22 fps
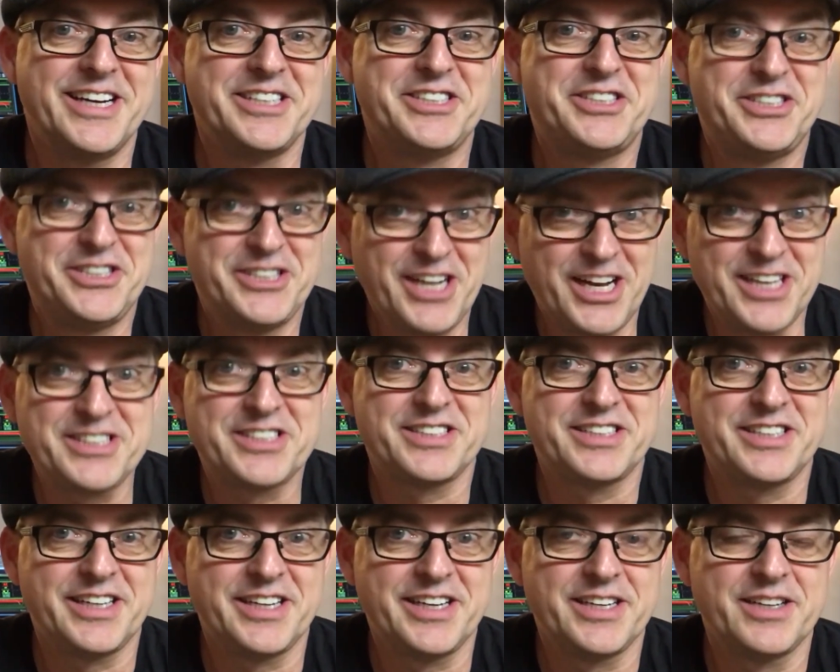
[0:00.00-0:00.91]

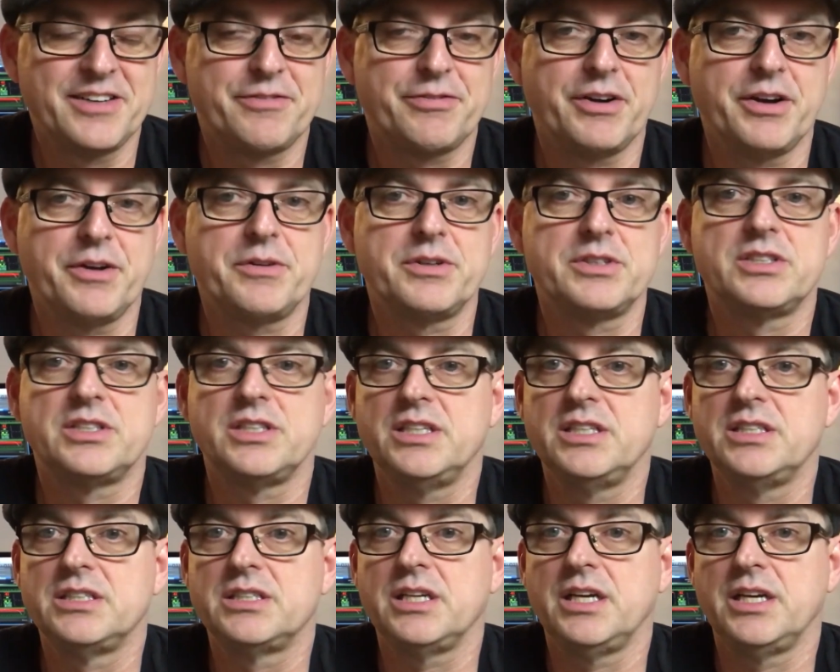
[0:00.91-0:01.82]
adjusting
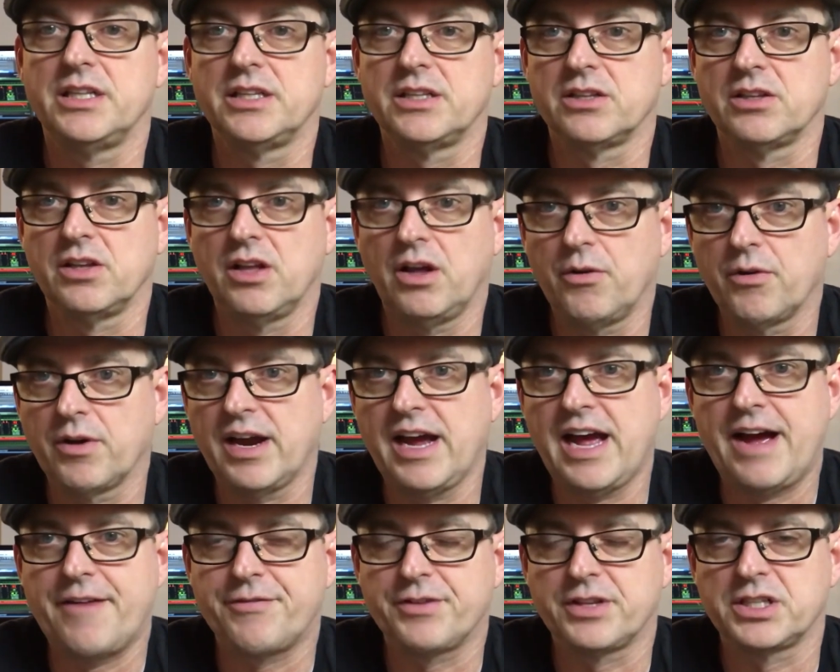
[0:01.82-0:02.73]
frequencies in the lower
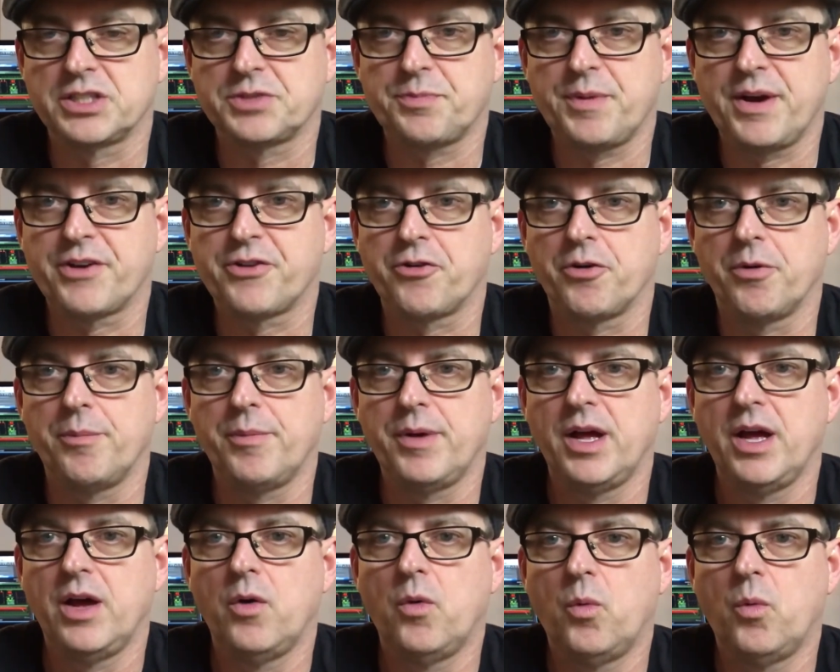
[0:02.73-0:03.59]
half of the spectrum.